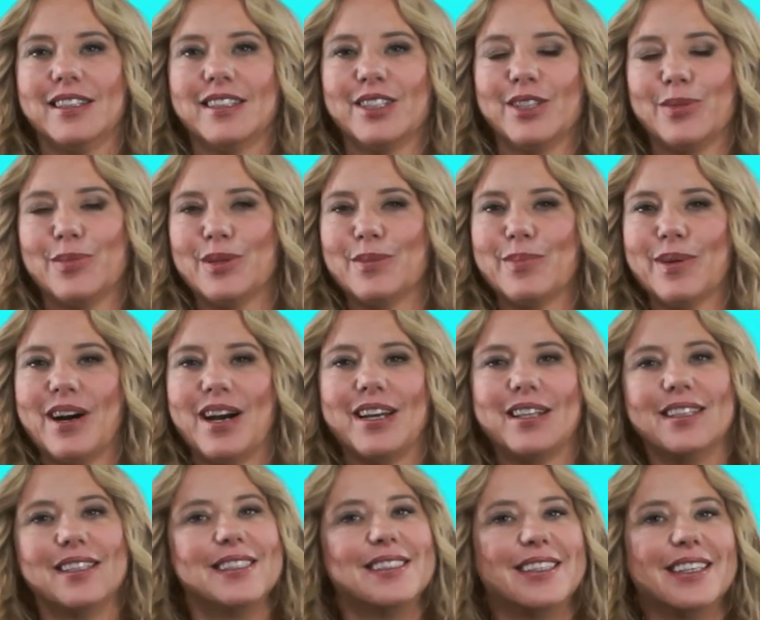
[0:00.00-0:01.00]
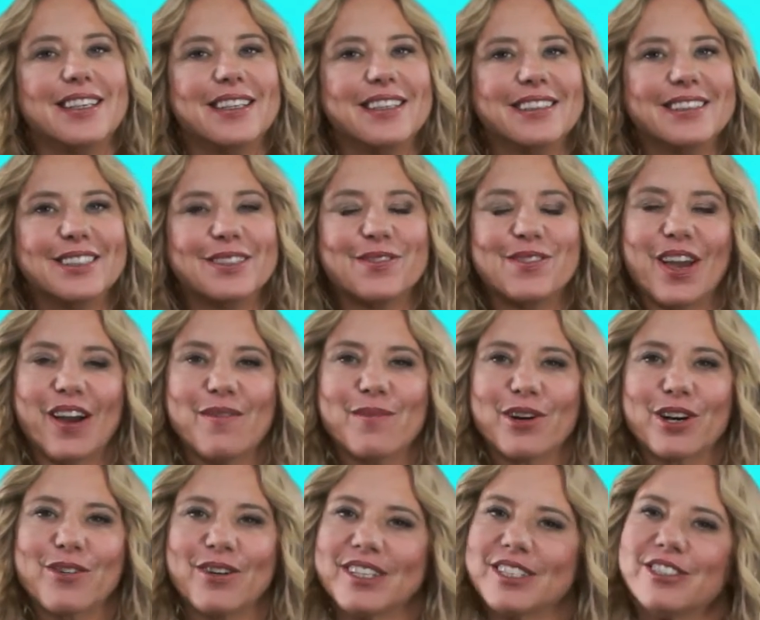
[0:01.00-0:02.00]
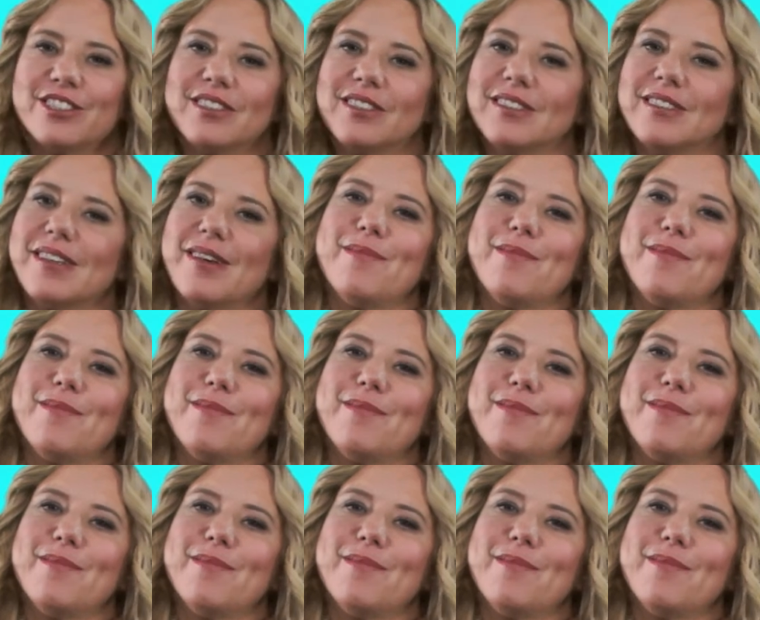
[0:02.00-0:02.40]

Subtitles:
little bit behind the scenes. If you have more questions,